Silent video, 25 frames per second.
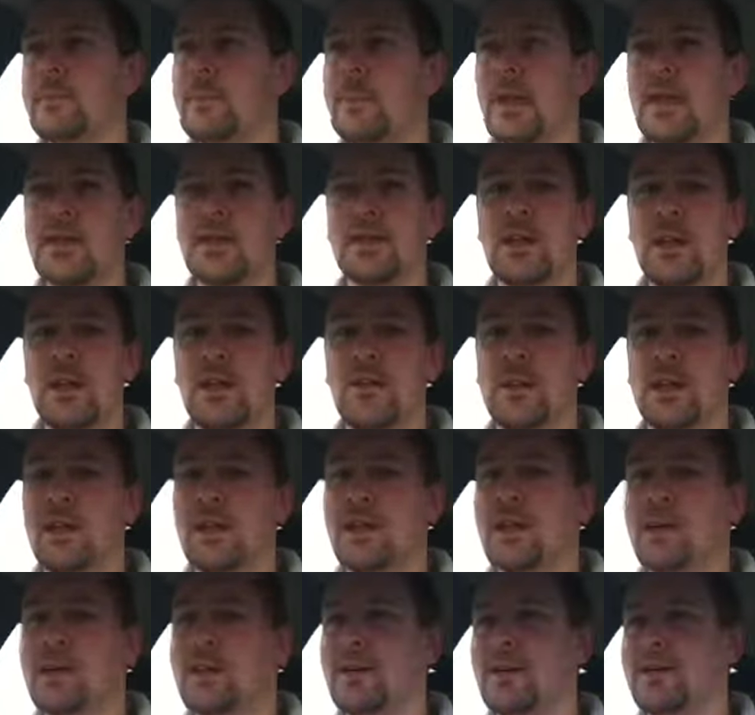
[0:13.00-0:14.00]
Do you like my
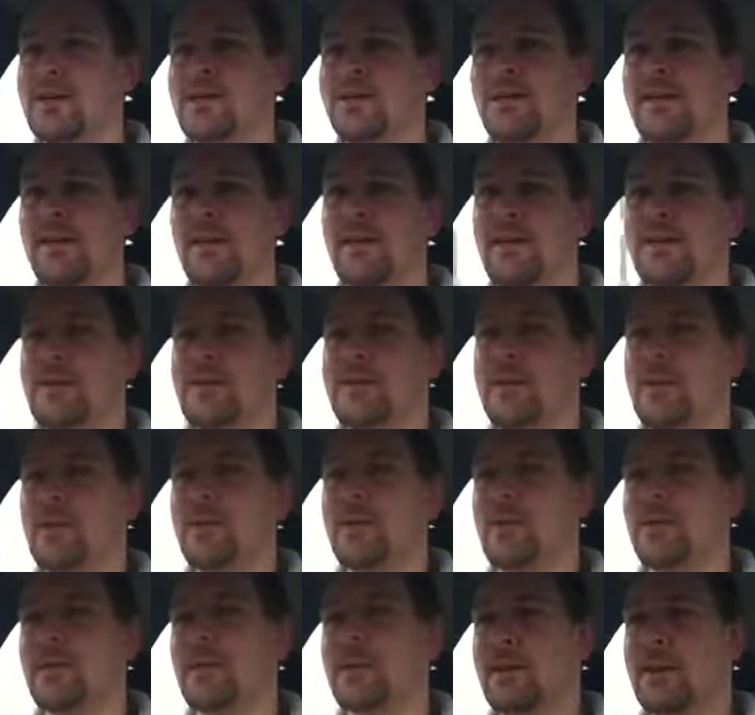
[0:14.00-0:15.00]
fluffy
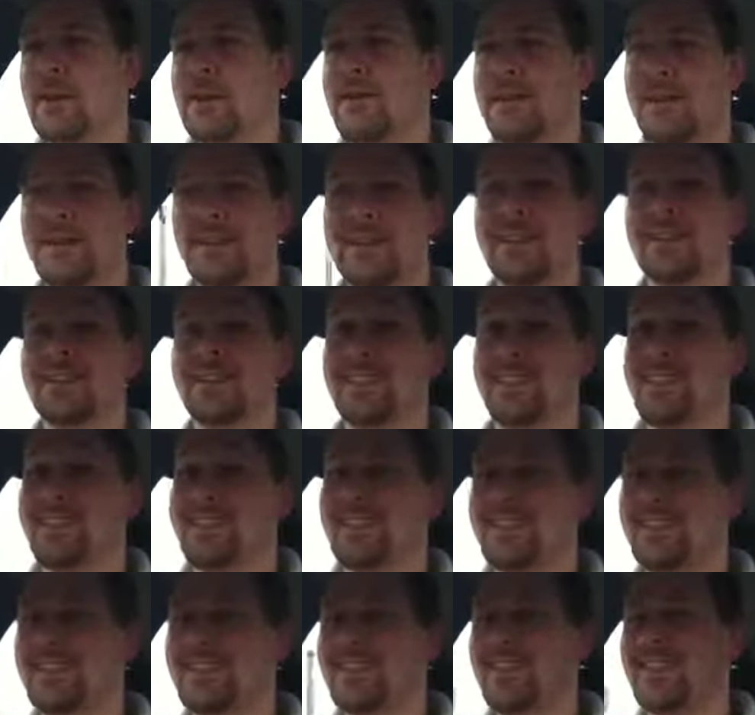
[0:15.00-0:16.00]
steering wheel cover?
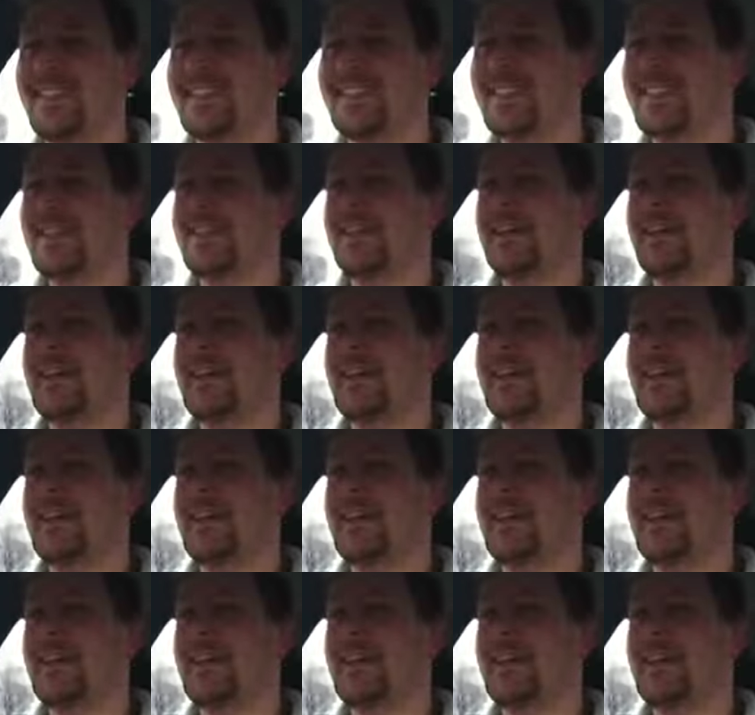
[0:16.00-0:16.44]
It's nice.